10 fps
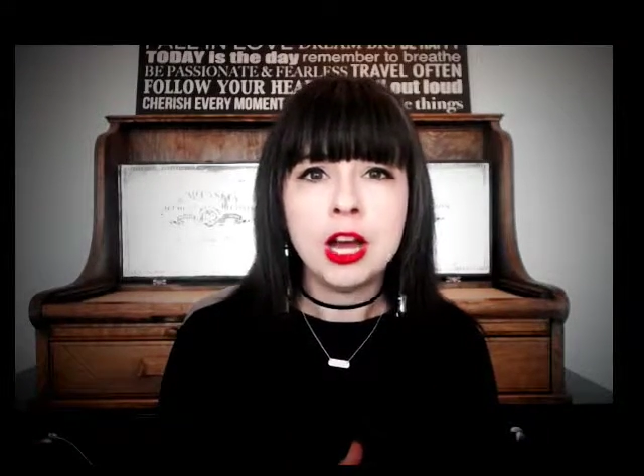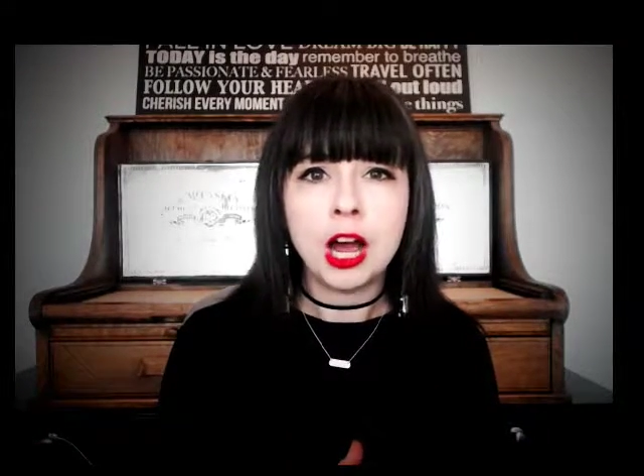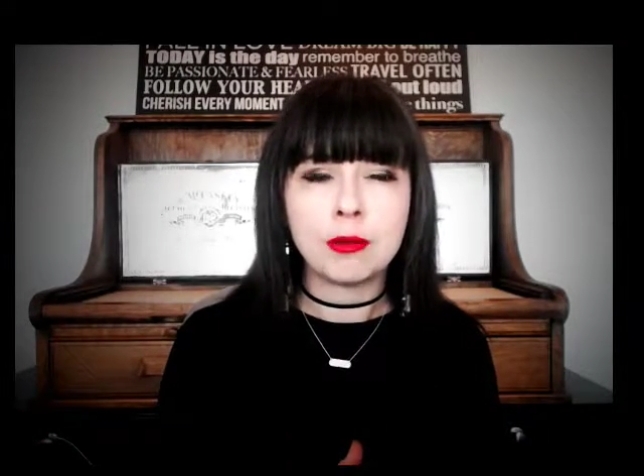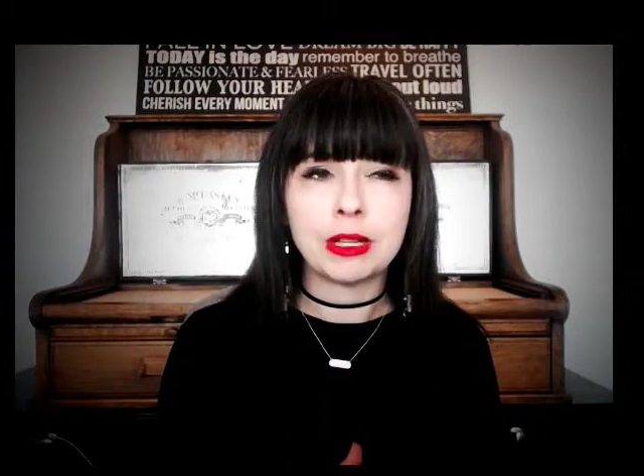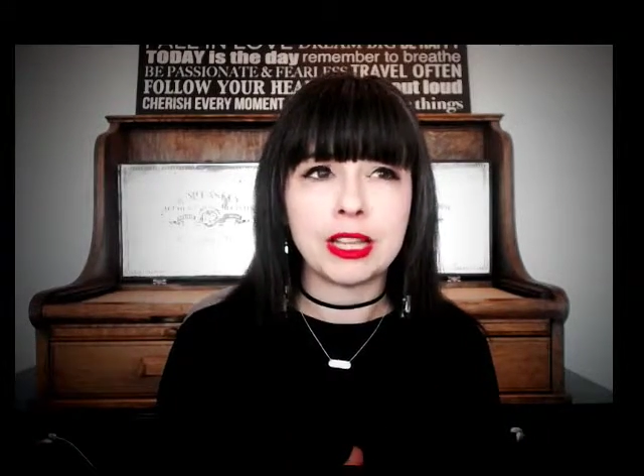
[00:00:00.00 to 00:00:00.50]

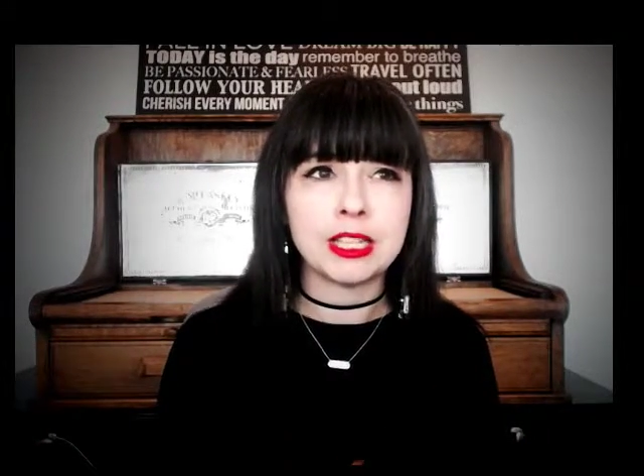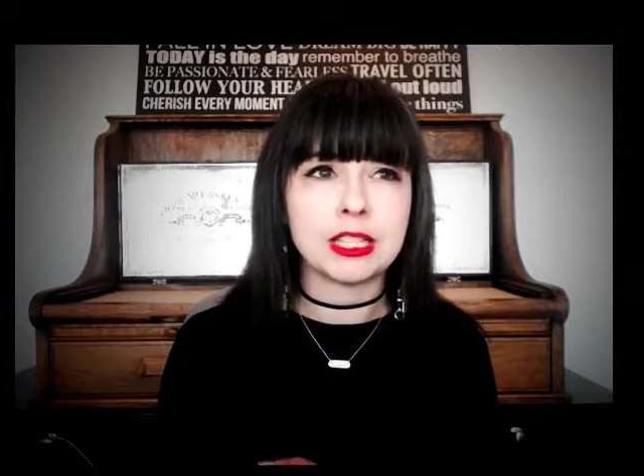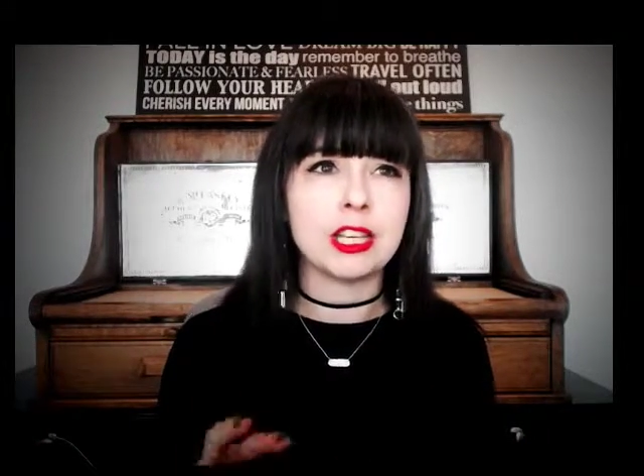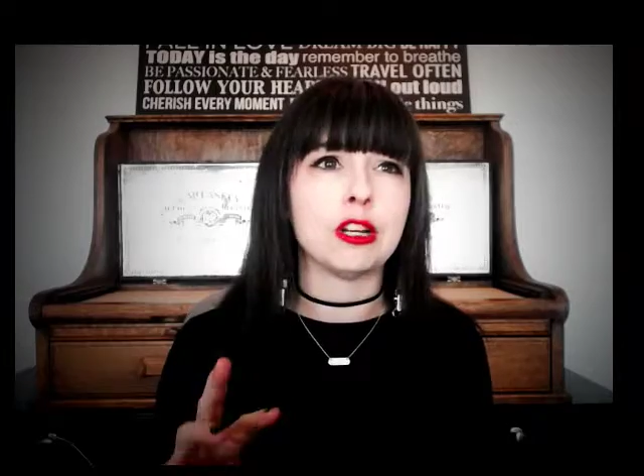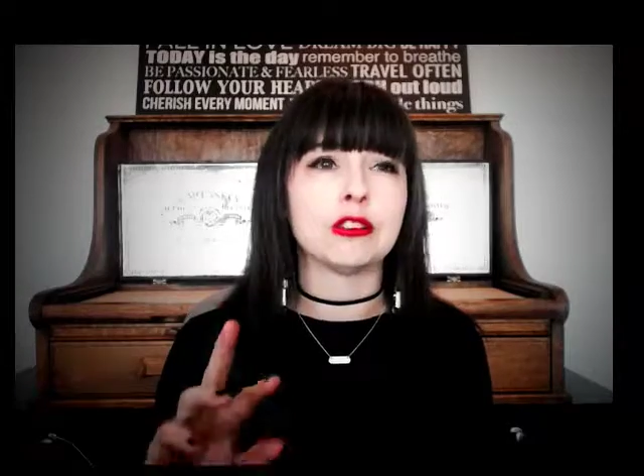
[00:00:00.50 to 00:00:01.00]
I realized
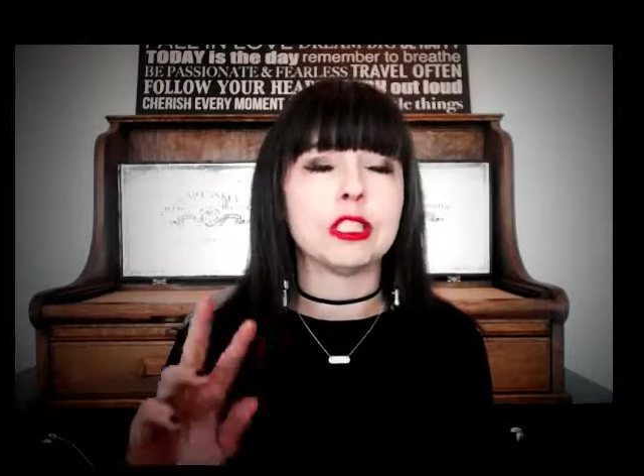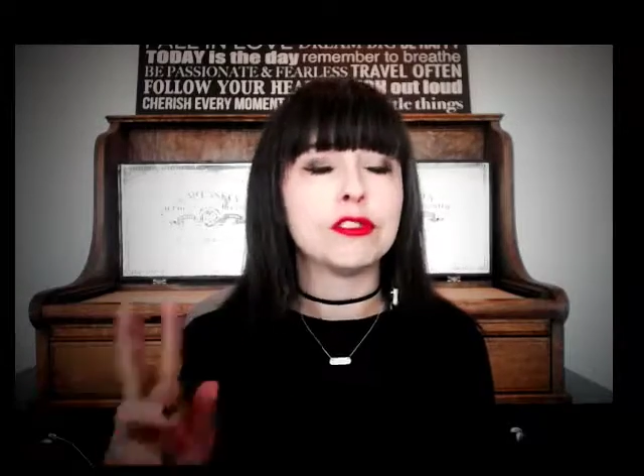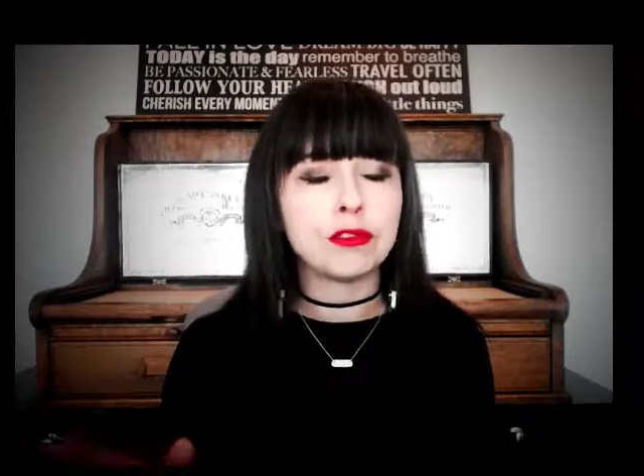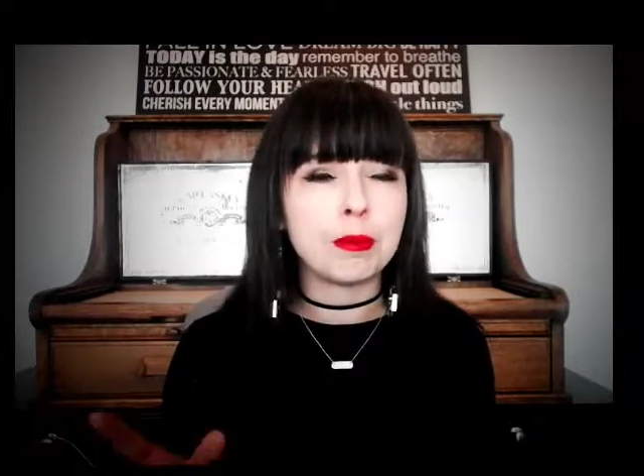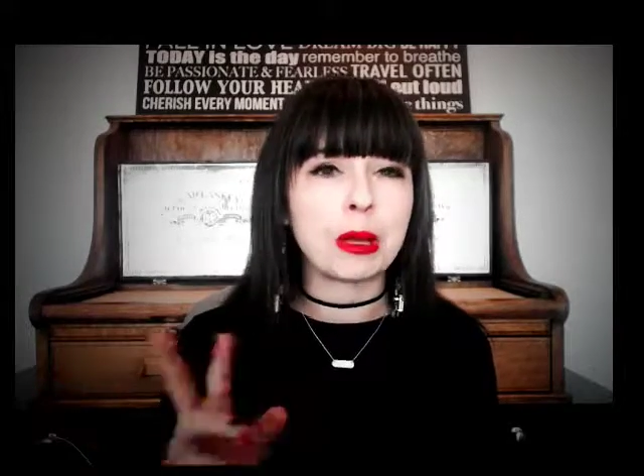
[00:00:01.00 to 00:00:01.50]
that,
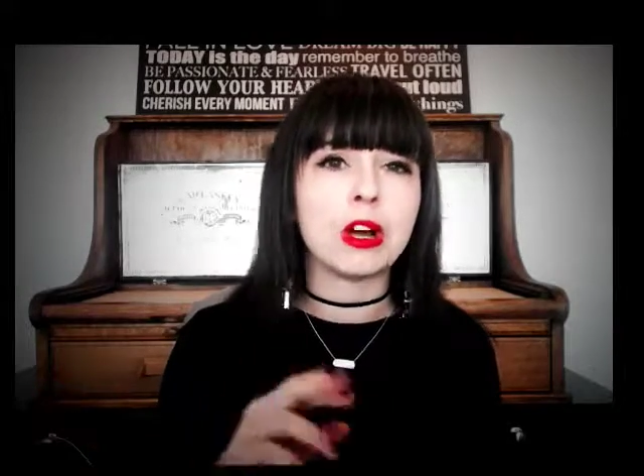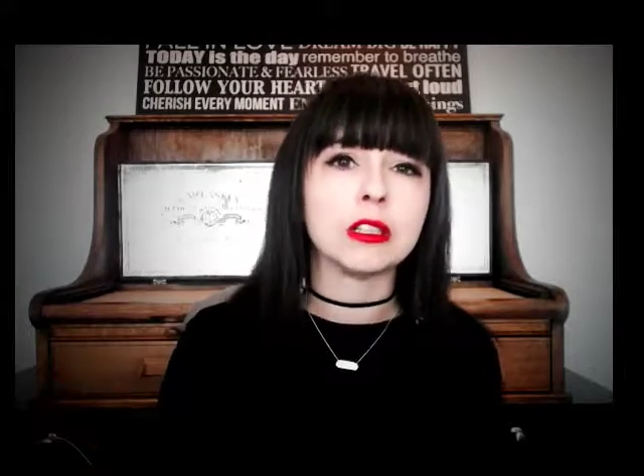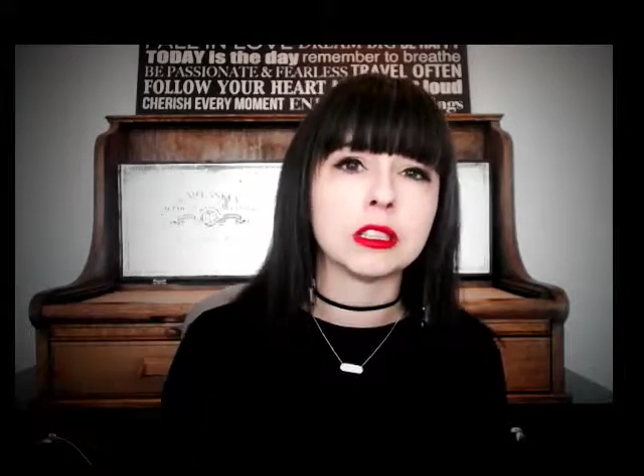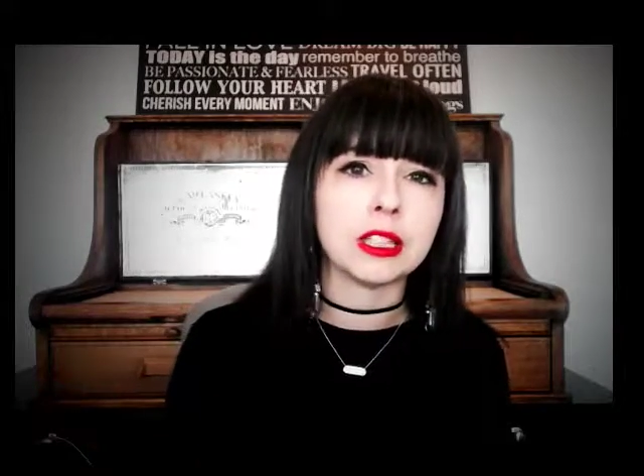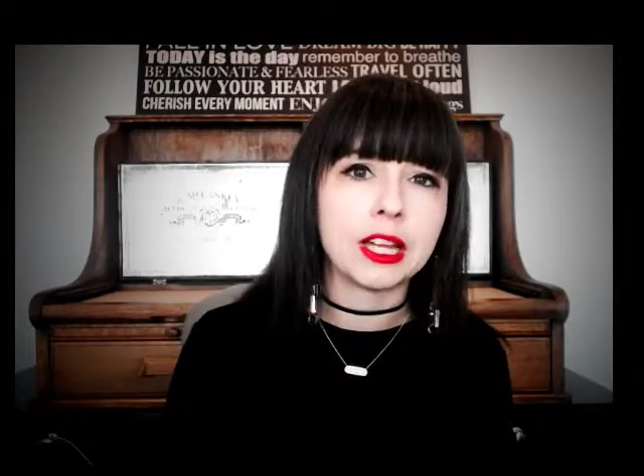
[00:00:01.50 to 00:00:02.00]
she's flipping all
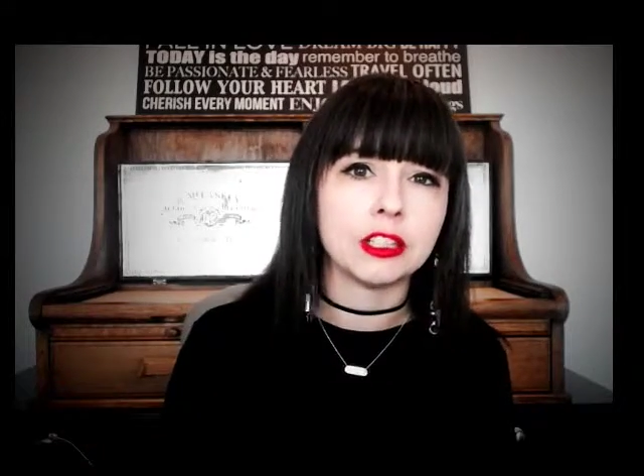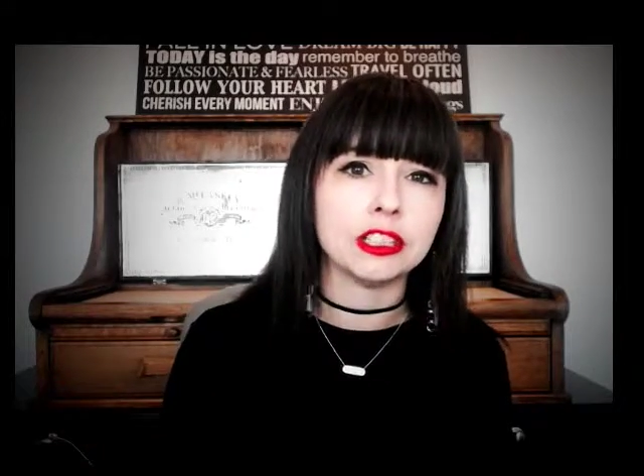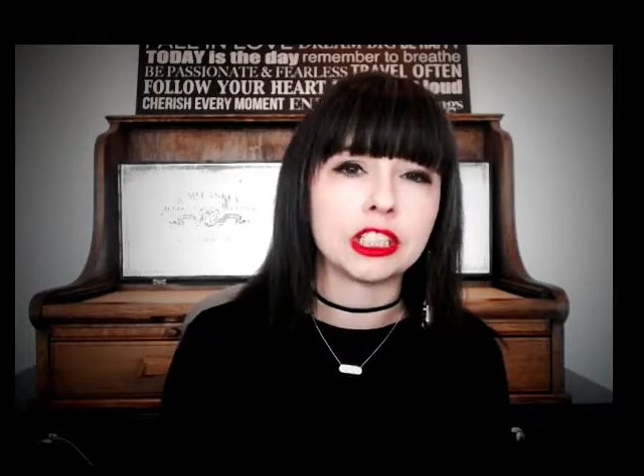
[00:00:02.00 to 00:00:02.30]
her letters.